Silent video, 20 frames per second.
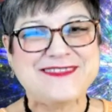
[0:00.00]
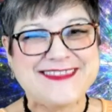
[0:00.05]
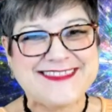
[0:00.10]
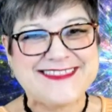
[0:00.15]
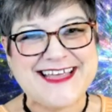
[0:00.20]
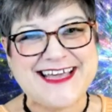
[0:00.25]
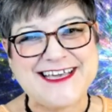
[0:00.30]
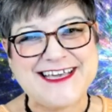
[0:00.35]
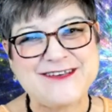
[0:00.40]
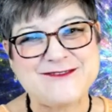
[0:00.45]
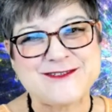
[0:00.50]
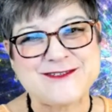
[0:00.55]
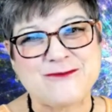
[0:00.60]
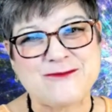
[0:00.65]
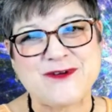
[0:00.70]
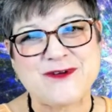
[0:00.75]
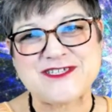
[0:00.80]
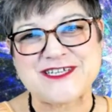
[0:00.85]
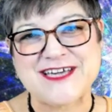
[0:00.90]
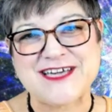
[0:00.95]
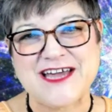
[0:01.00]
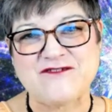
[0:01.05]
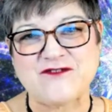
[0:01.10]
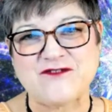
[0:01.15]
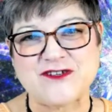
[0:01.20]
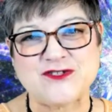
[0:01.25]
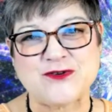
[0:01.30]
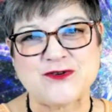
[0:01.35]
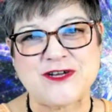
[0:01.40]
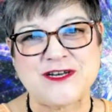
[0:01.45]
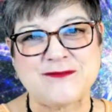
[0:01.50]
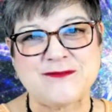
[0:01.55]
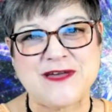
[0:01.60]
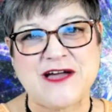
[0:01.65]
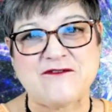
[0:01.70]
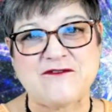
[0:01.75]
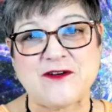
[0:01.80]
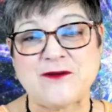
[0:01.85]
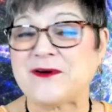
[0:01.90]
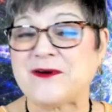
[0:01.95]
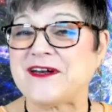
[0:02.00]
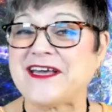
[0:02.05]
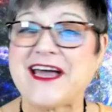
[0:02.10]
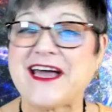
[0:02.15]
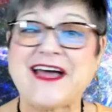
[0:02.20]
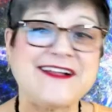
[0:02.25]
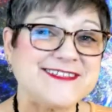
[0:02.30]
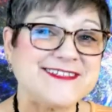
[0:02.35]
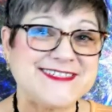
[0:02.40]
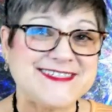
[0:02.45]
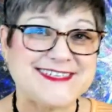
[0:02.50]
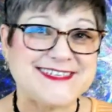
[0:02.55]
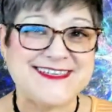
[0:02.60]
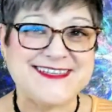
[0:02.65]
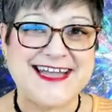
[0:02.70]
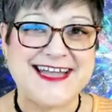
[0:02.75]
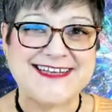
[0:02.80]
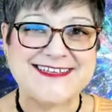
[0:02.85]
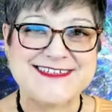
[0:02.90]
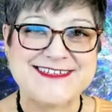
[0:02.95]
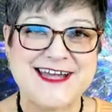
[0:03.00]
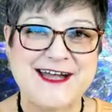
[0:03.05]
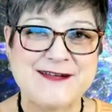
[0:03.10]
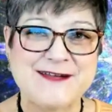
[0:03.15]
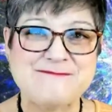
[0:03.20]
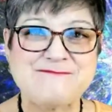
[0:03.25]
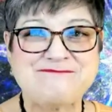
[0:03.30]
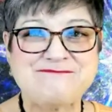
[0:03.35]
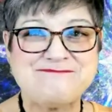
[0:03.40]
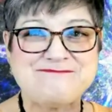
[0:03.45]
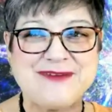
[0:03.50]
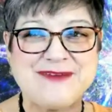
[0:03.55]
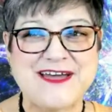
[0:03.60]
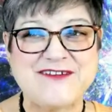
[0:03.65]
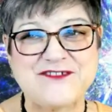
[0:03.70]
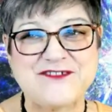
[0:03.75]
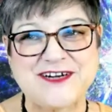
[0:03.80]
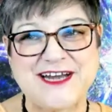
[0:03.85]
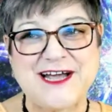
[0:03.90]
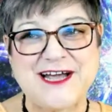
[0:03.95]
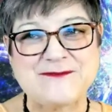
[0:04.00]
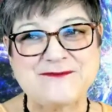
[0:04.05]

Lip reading: Thank you so much again for joining me, everybody. I'll see you next time. Bye for now.